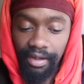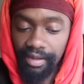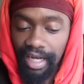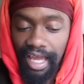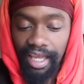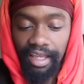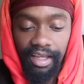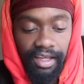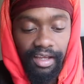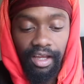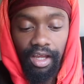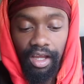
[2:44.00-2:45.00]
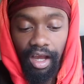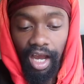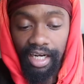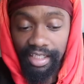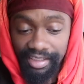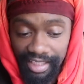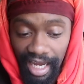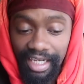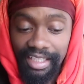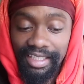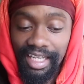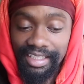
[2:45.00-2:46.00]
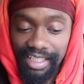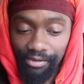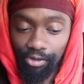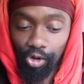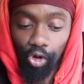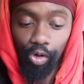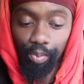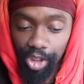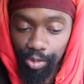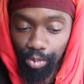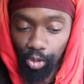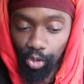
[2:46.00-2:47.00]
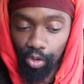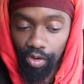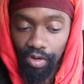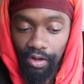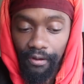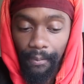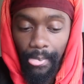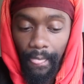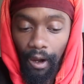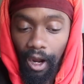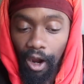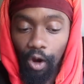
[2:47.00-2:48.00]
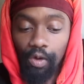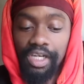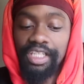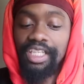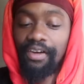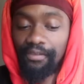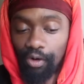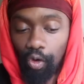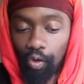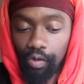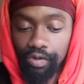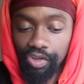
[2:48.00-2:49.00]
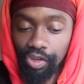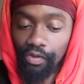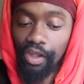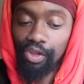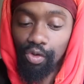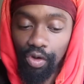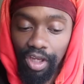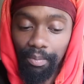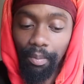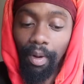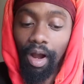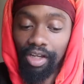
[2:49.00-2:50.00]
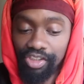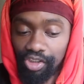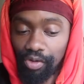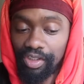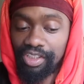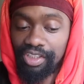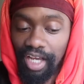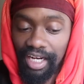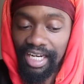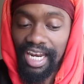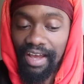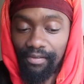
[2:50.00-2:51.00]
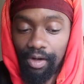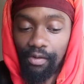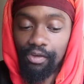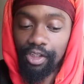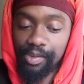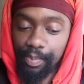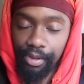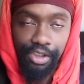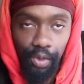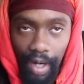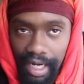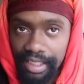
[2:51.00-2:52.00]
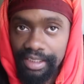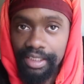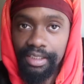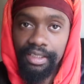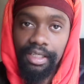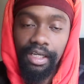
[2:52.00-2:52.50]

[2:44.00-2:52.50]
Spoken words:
Like, understanding that difficult people are only difficult so that you can master a certain level of your spirituality.